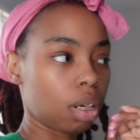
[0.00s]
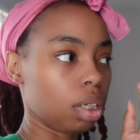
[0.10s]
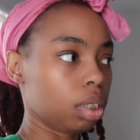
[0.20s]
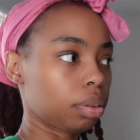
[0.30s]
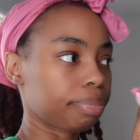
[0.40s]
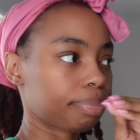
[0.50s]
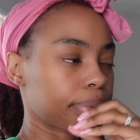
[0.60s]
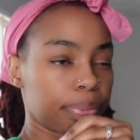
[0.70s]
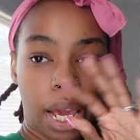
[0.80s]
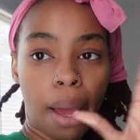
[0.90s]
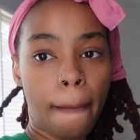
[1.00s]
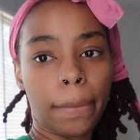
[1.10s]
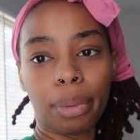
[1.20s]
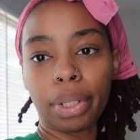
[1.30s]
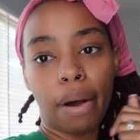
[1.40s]
um
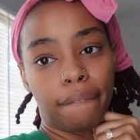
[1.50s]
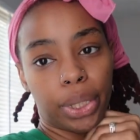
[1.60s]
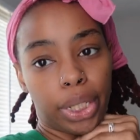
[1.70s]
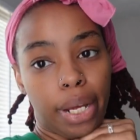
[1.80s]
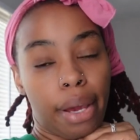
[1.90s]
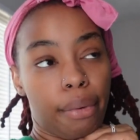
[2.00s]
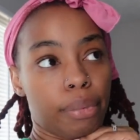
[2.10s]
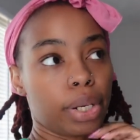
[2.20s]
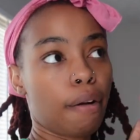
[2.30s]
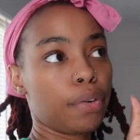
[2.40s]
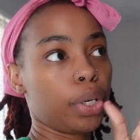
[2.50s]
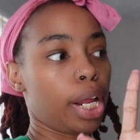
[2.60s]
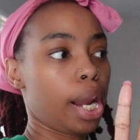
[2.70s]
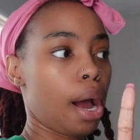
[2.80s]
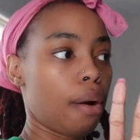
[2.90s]
but we gonna figure that we gonna figure
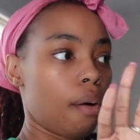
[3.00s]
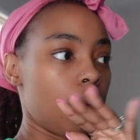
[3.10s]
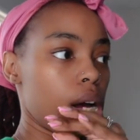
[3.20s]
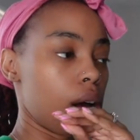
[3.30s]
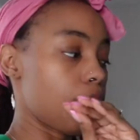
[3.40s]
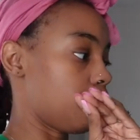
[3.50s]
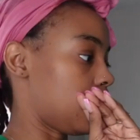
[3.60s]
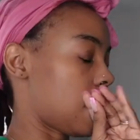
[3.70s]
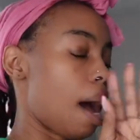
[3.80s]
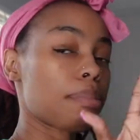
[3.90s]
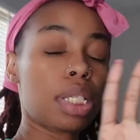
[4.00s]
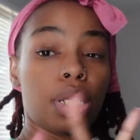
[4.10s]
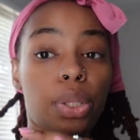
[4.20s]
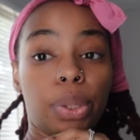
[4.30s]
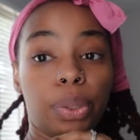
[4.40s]
that out. um I'm
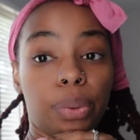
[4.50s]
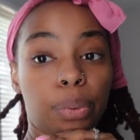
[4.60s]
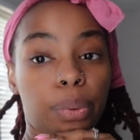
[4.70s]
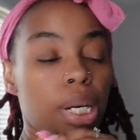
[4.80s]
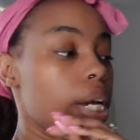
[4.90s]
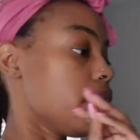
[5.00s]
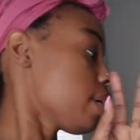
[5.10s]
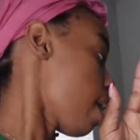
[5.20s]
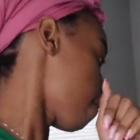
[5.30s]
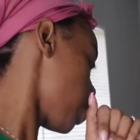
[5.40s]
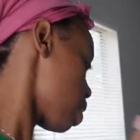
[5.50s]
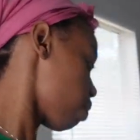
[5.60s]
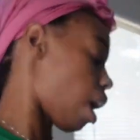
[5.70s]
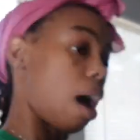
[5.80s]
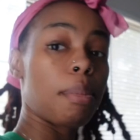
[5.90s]
still, yeah, first of
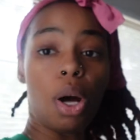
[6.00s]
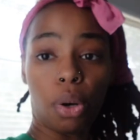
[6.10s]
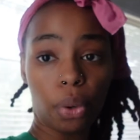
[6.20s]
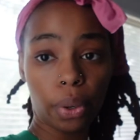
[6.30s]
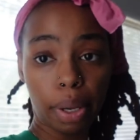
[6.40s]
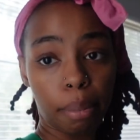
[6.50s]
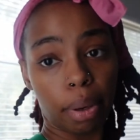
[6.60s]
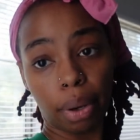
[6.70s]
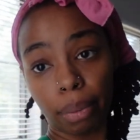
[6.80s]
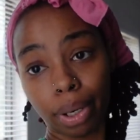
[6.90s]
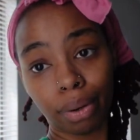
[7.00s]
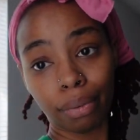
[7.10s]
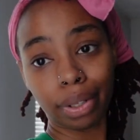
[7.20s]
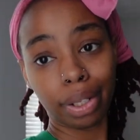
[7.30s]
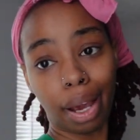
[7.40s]
all, I'm hungry, but we don't
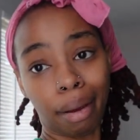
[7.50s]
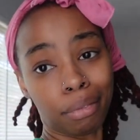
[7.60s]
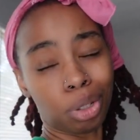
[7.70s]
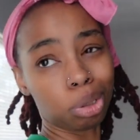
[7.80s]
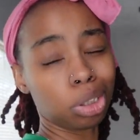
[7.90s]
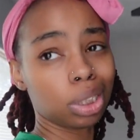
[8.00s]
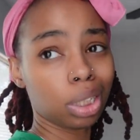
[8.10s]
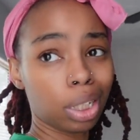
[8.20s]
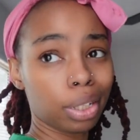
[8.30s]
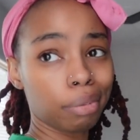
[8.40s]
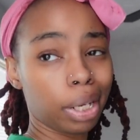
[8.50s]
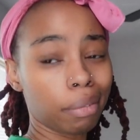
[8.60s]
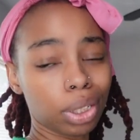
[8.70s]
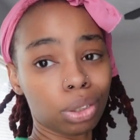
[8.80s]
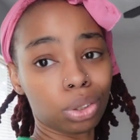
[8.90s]
really have groceries in here. We have
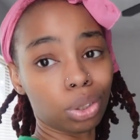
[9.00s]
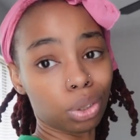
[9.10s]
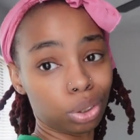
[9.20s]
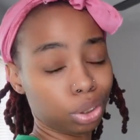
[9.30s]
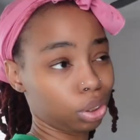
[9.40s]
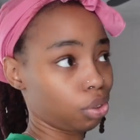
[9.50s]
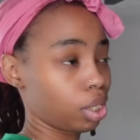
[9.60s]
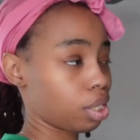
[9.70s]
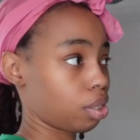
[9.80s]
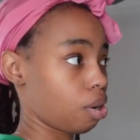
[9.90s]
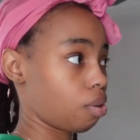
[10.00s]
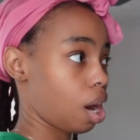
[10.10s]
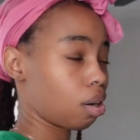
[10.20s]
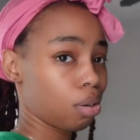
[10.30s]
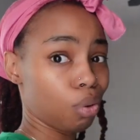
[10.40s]
to go to the grocery store, so I
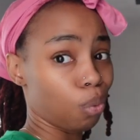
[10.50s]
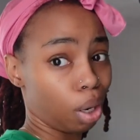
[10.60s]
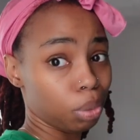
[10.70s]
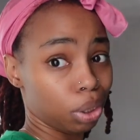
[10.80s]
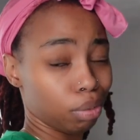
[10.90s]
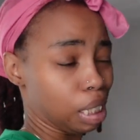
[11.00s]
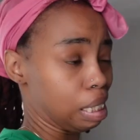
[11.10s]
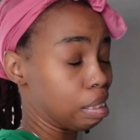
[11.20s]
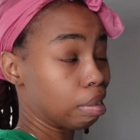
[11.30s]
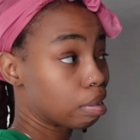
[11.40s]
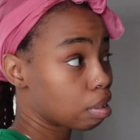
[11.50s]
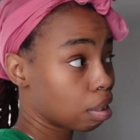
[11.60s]
don't know what I'm gonna eat,